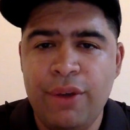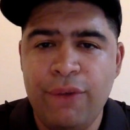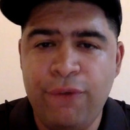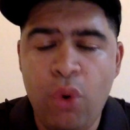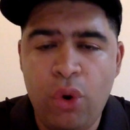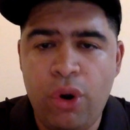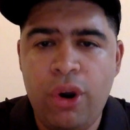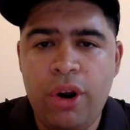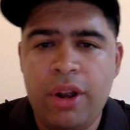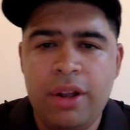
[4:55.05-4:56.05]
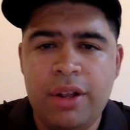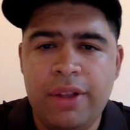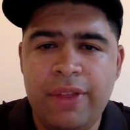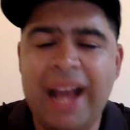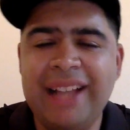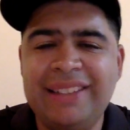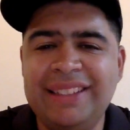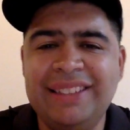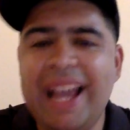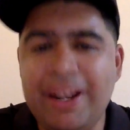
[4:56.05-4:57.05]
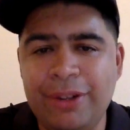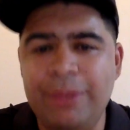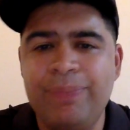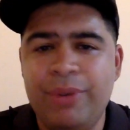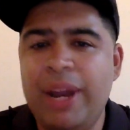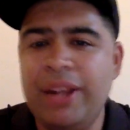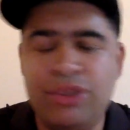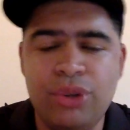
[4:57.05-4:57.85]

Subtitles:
for the IC title, right?